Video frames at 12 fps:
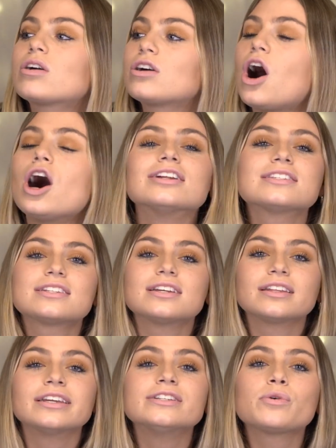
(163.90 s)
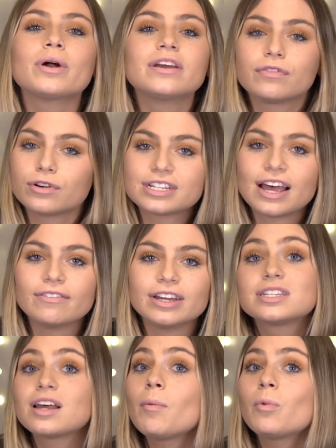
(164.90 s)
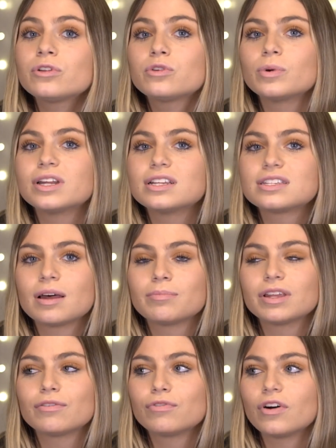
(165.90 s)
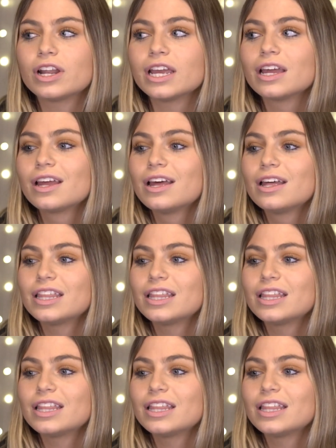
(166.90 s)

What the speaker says: constantly 24/7. Someone tweeted something funny.